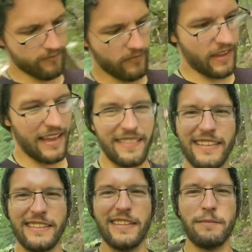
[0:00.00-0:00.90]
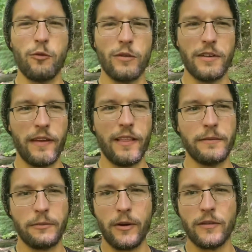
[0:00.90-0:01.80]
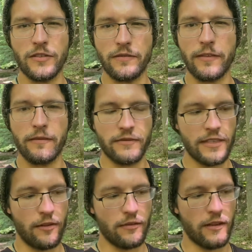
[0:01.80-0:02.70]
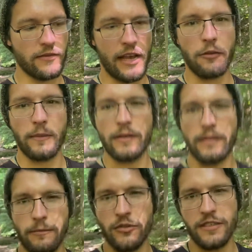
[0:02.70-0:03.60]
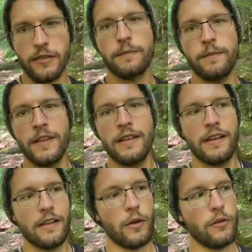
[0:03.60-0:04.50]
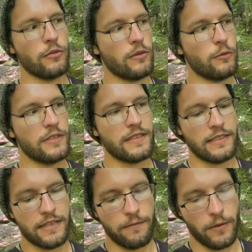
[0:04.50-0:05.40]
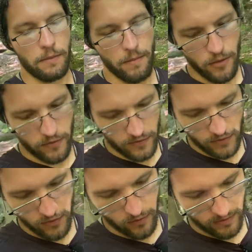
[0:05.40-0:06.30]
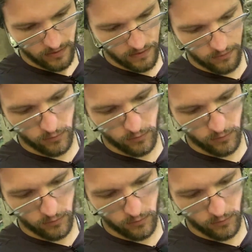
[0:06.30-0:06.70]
like the more developed parts of South America, like Brazil, those were the ones that suffered the most during this